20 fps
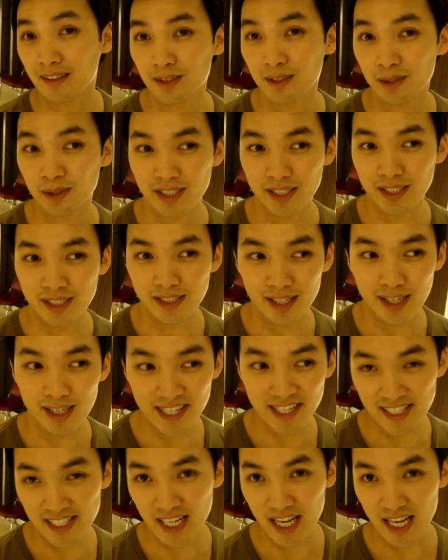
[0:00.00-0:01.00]
who did
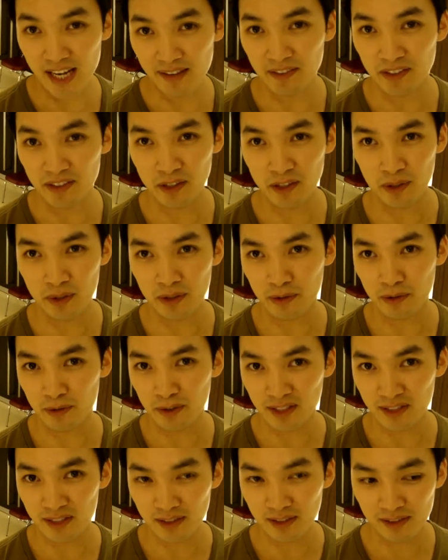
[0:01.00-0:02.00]
Last Life in the
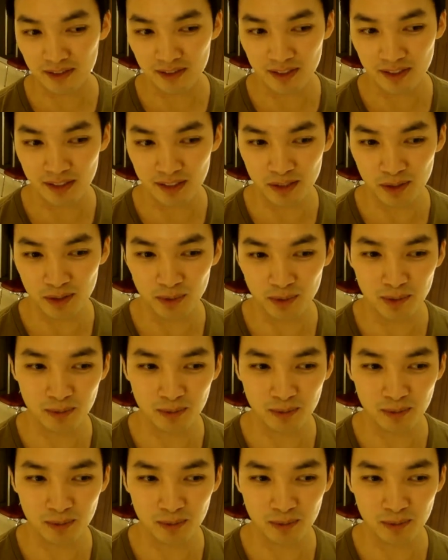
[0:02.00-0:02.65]
Universe. He was